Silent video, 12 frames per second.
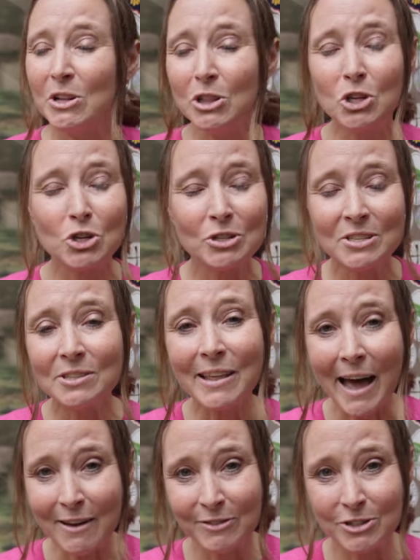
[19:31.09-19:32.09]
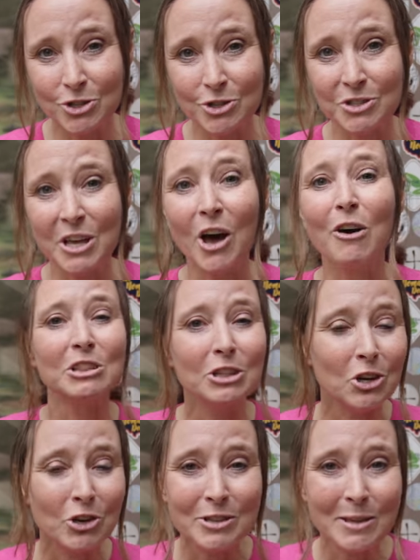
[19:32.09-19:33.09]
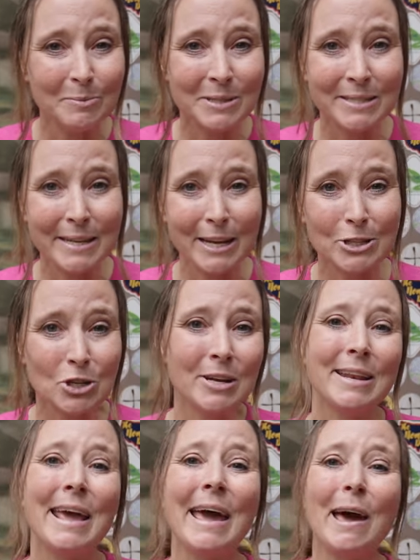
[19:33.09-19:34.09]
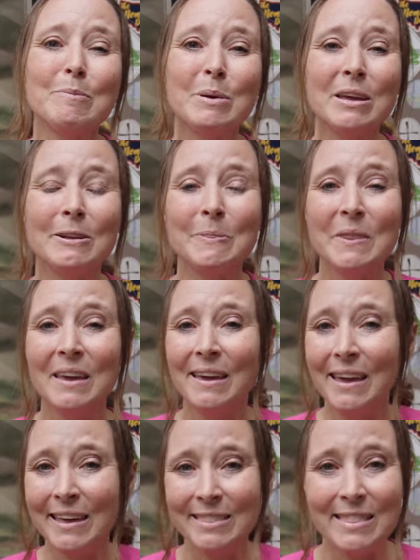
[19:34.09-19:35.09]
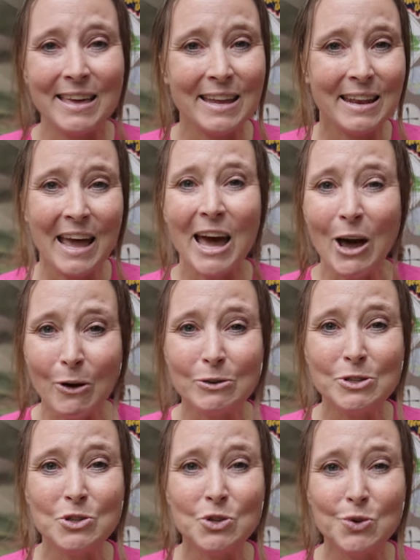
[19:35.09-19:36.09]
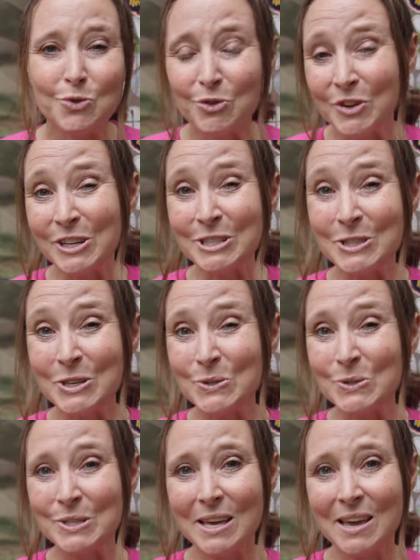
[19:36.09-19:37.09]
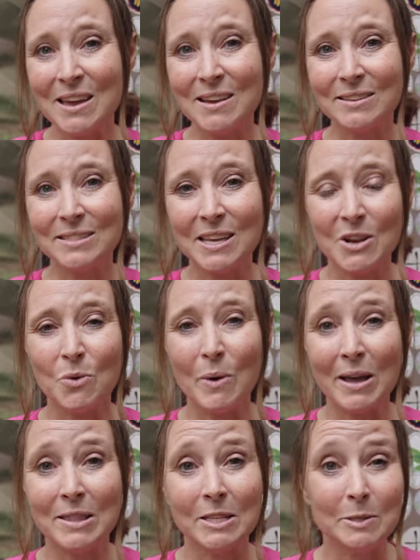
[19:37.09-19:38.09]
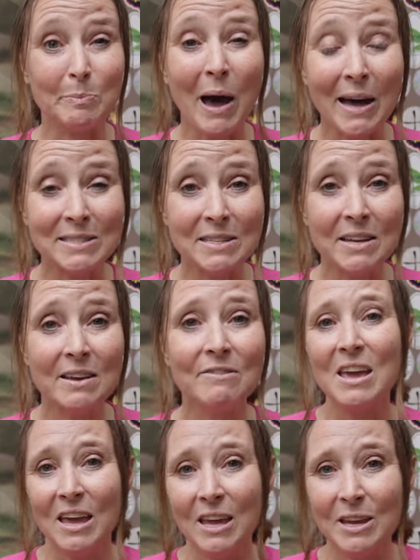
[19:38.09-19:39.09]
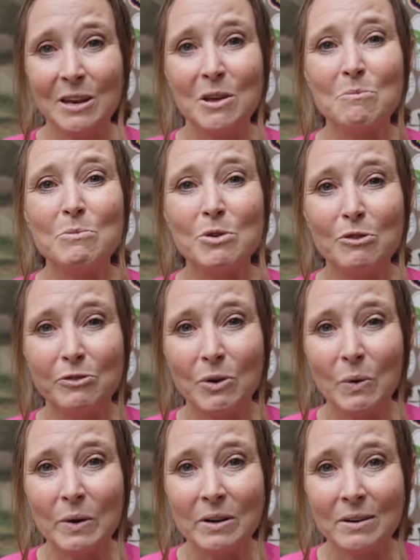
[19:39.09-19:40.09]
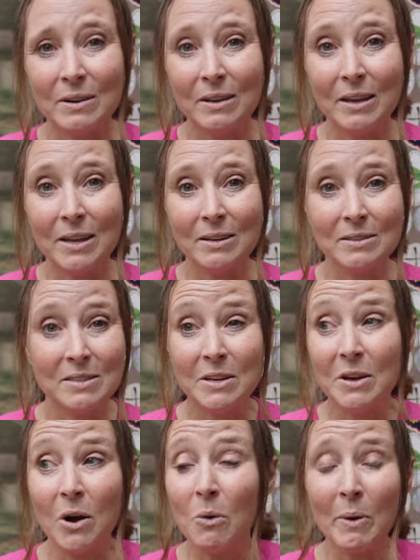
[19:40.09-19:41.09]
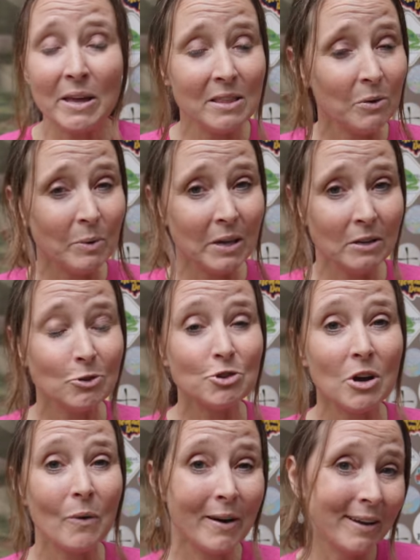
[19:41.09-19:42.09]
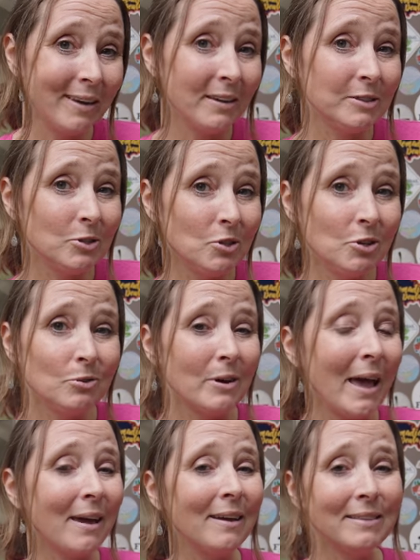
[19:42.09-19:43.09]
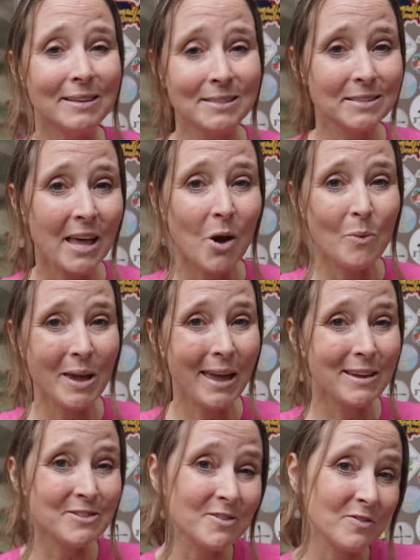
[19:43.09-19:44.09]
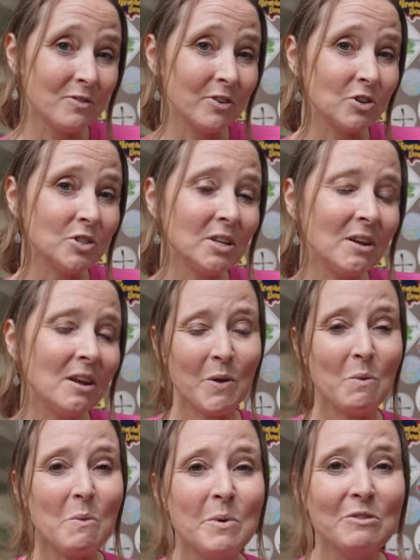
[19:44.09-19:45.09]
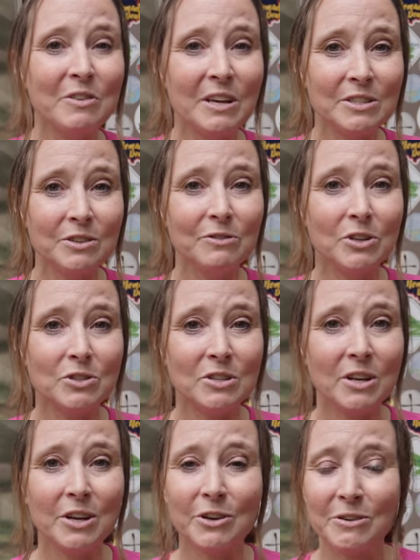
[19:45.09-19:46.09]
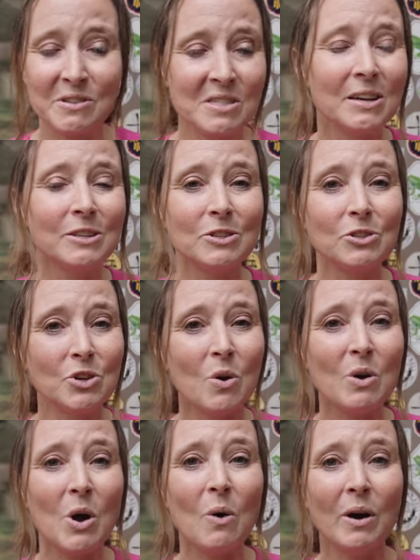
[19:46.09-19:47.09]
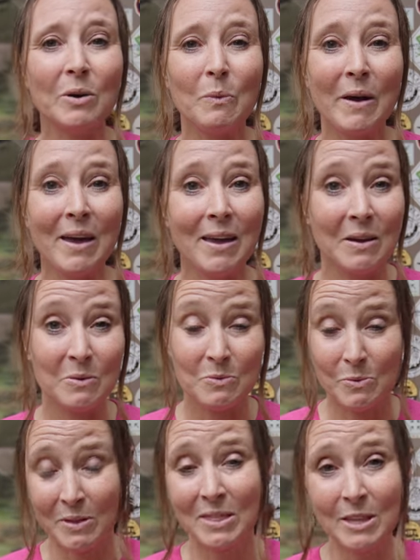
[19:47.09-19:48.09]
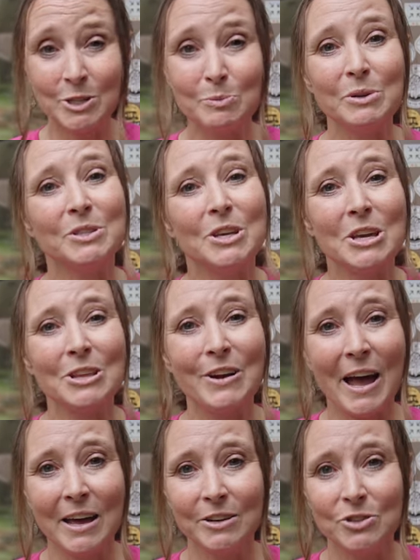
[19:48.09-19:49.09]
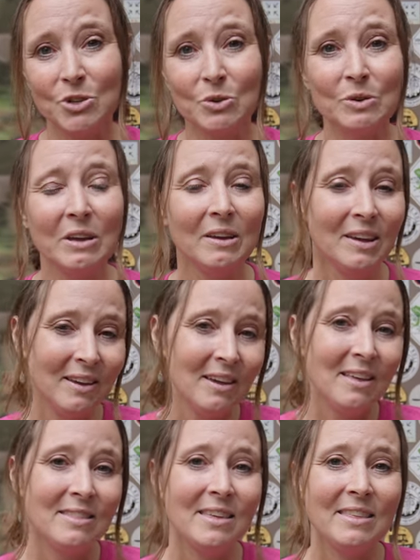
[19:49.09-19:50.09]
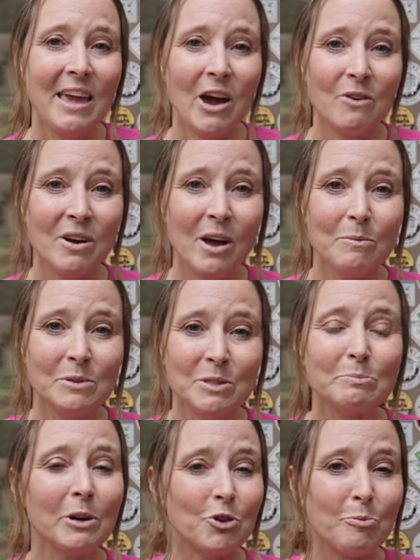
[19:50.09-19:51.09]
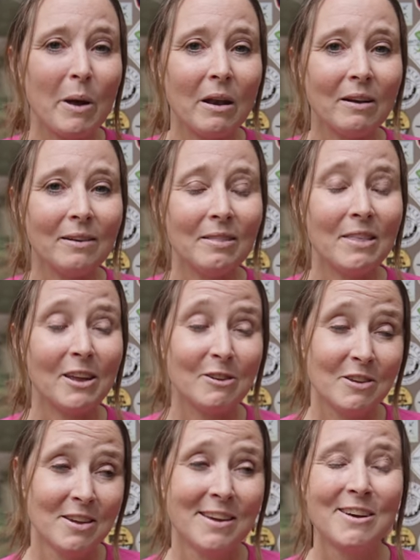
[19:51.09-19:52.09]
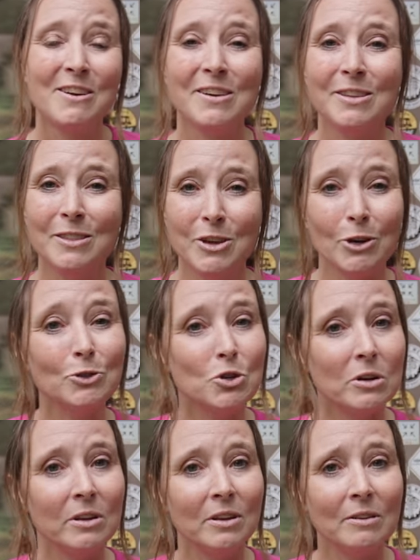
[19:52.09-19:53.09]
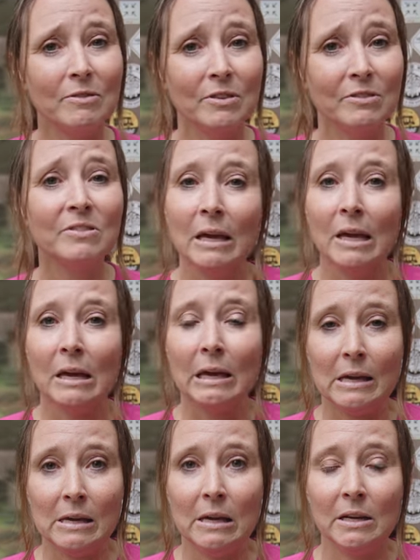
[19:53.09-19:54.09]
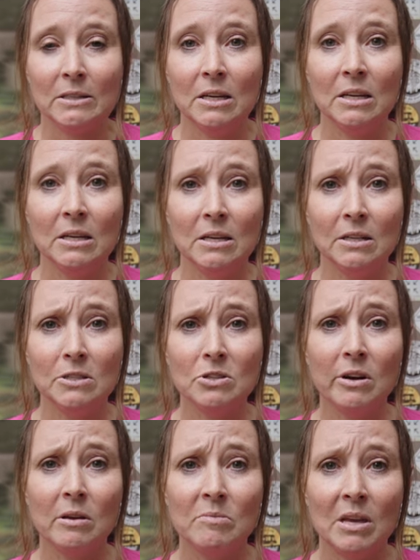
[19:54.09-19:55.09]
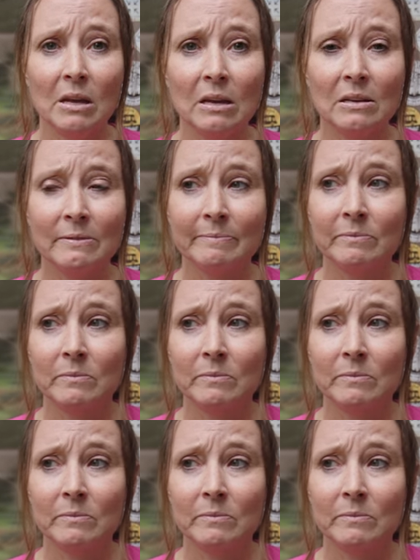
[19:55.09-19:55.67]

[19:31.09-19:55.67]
learn to laugh at yourself, learn that mistakes are gonna happen, And then how do you face those things in a way that's positive and move forward in a way that we can show our kids too, hey, this is how we handle adversity. And when we face adversity or things that don't go our way with this particular attitude, then the outcome is much better than the alternative of kicking and screaming and